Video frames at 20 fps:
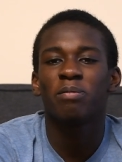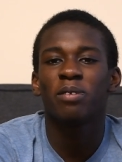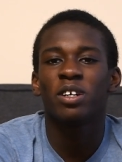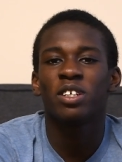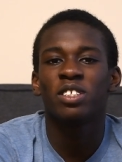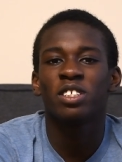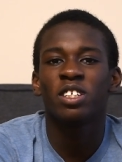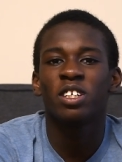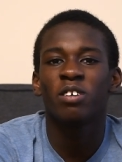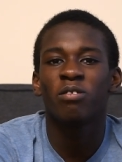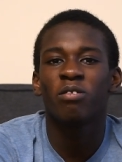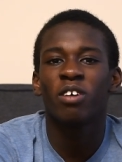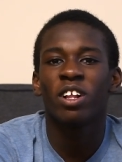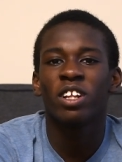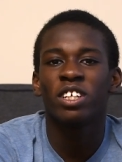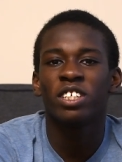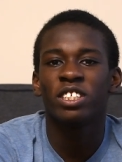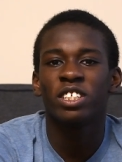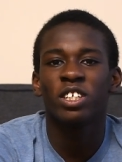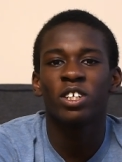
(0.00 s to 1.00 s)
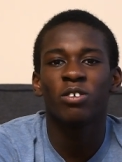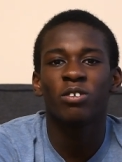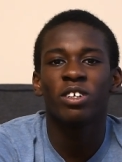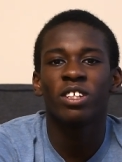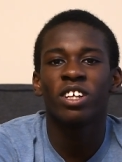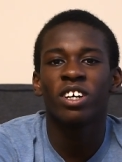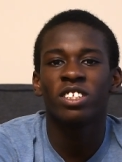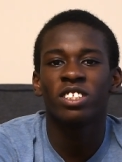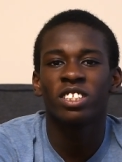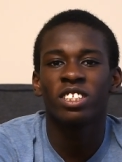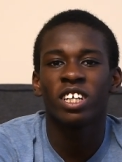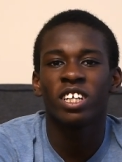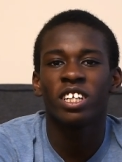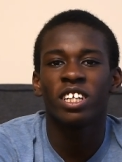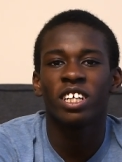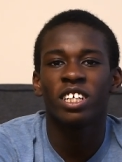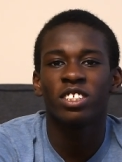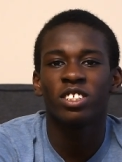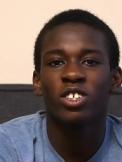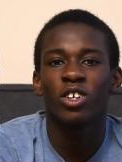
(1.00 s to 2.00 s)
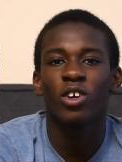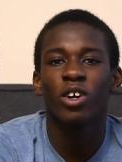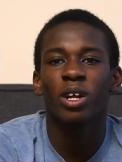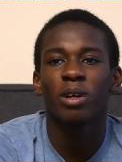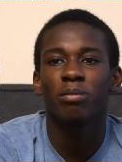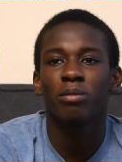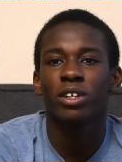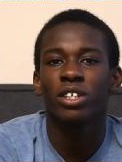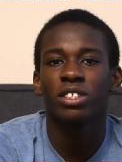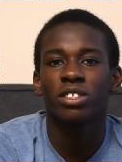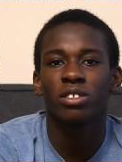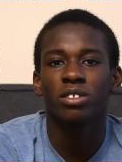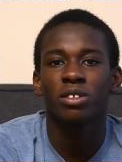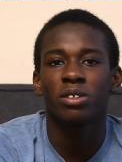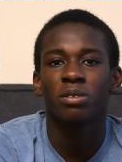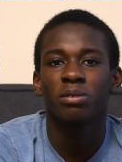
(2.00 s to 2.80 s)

person to volunteer with on Sundays during preschool.